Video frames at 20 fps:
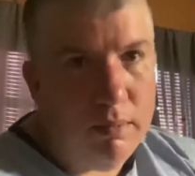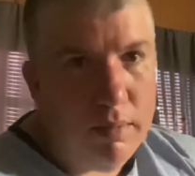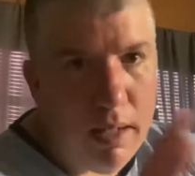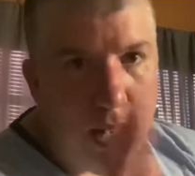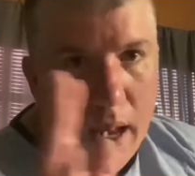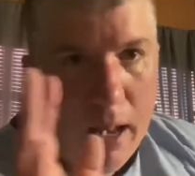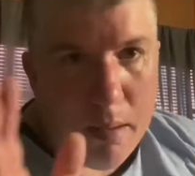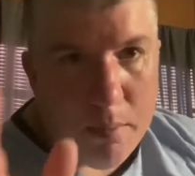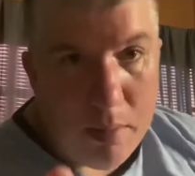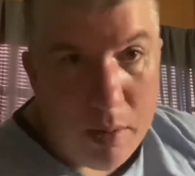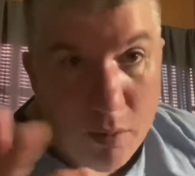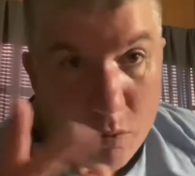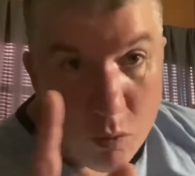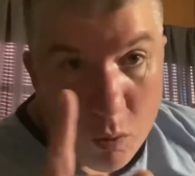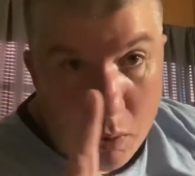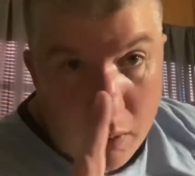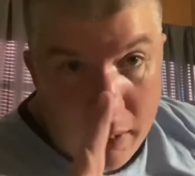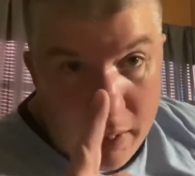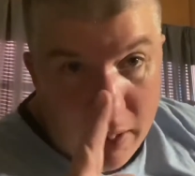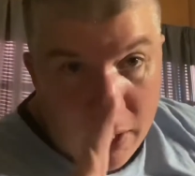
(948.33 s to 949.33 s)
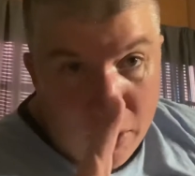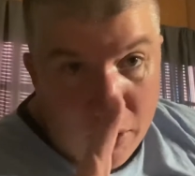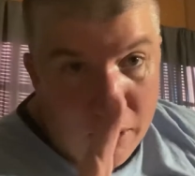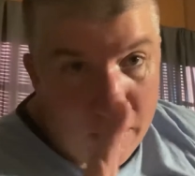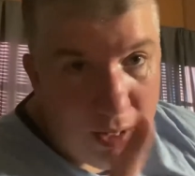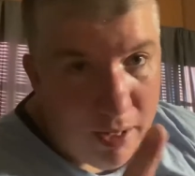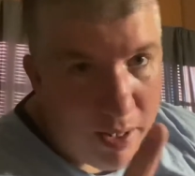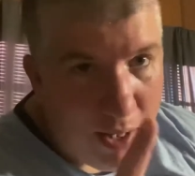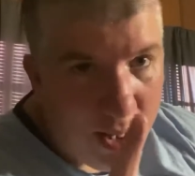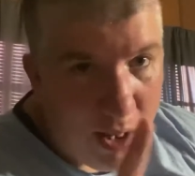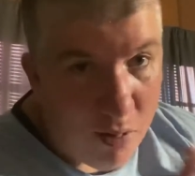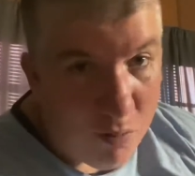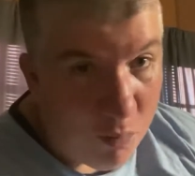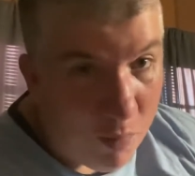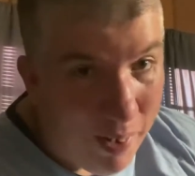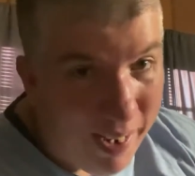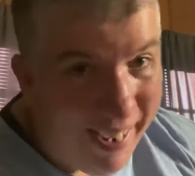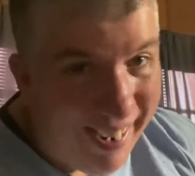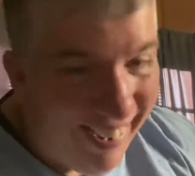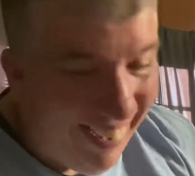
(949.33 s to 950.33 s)
aiming for a year,
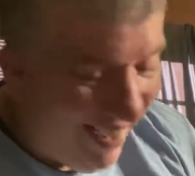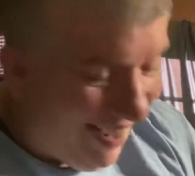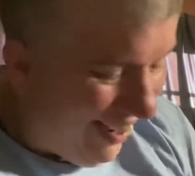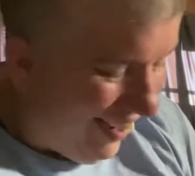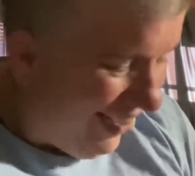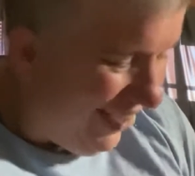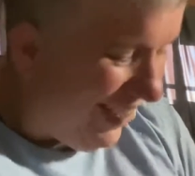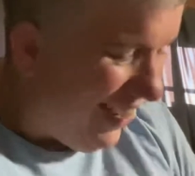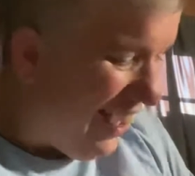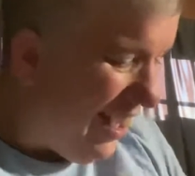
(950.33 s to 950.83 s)
FYI.